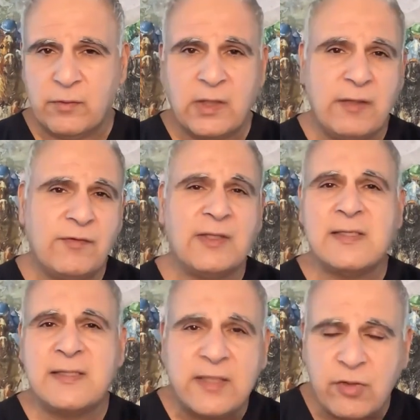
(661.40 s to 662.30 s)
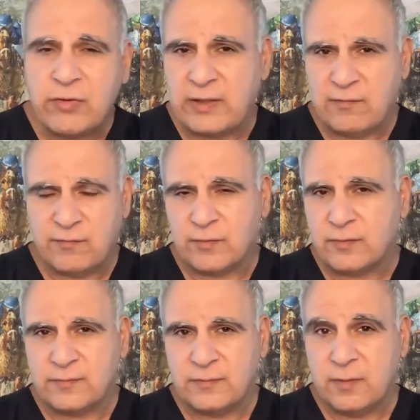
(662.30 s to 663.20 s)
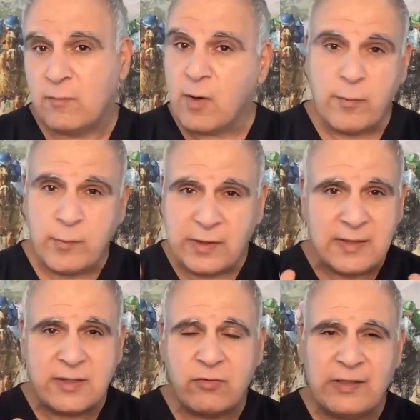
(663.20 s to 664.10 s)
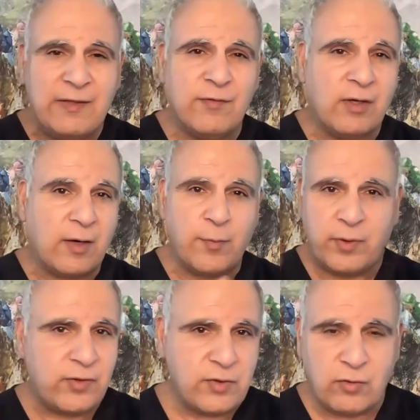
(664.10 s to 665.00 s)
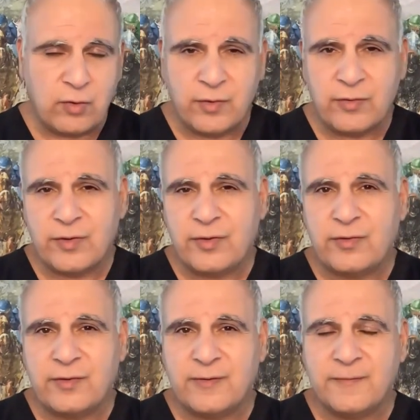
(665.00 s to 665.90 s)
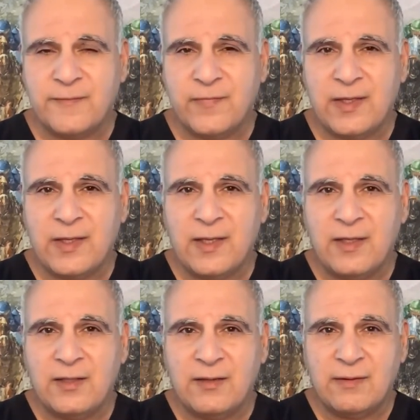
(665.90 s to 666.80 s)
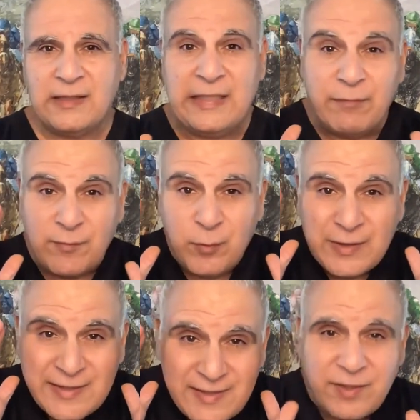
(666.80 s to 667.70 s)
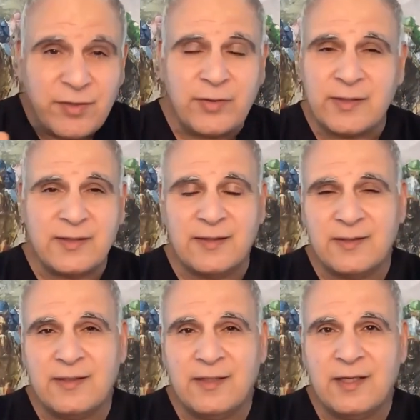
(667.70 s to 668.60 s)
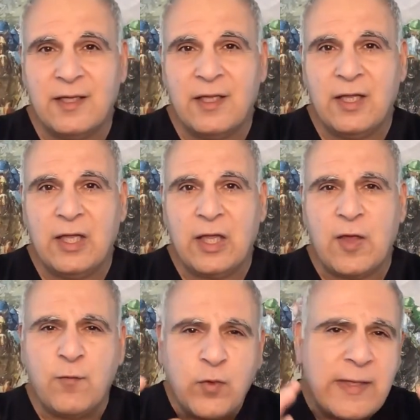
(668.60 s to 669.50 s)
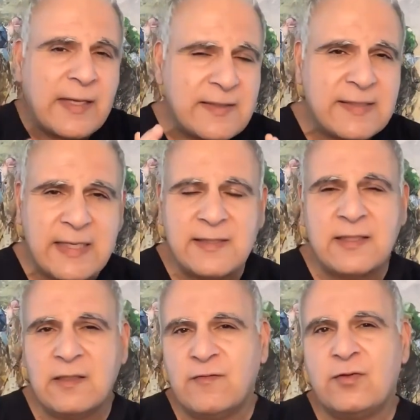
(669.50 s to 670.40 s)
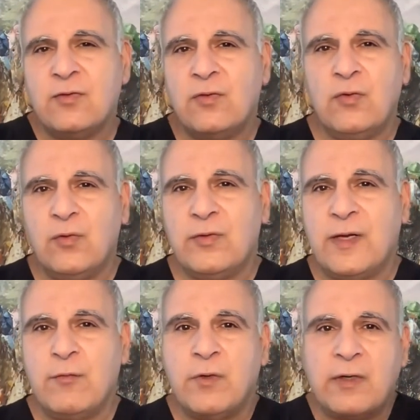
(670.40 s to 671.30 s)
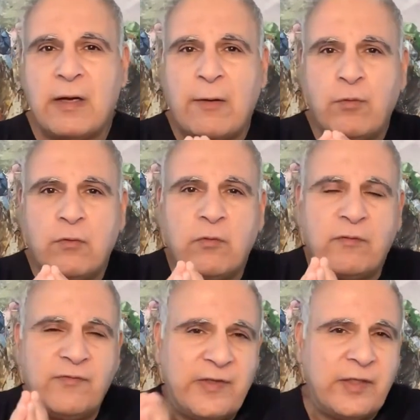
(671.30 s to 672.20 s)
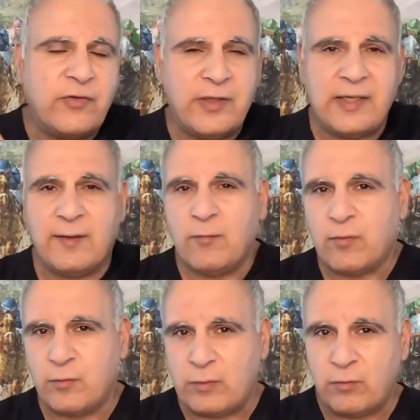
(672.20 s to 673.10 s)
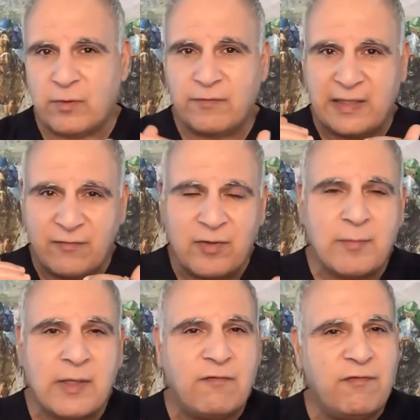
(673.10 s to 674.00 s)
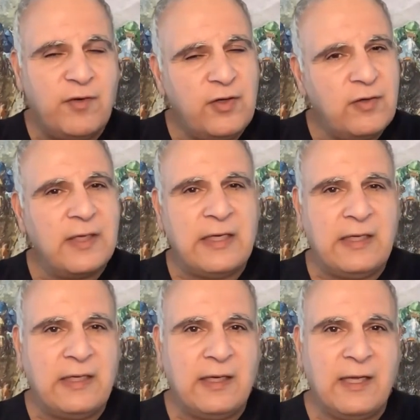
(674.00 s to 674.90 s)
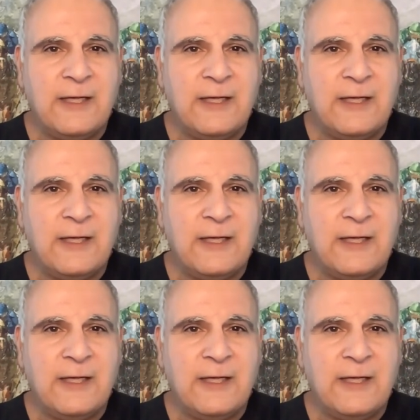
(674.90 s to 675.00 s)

not even to consider evil. The moment we consider evil, our prayers are no longer heard. Even if we consider it, if we're that sensitive to the Lord and we're and we're revering him, we're, we're giving him that fear that he